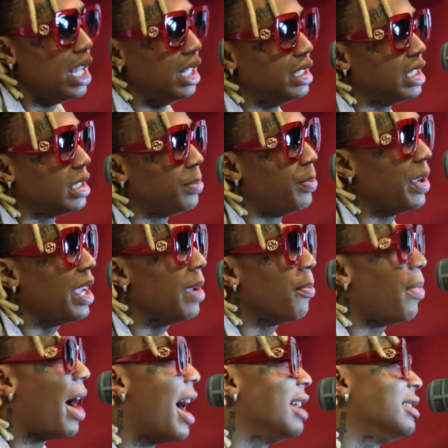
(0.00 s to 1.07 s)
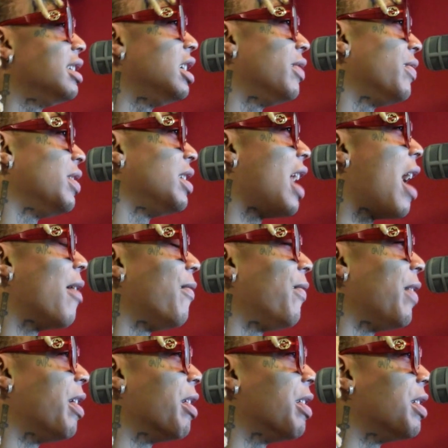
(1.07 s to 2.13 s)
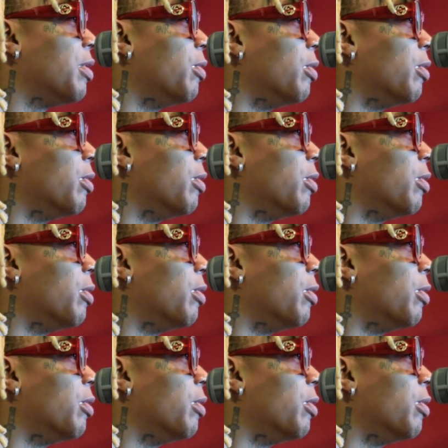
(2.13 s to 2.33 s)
Just being positive and not fearing the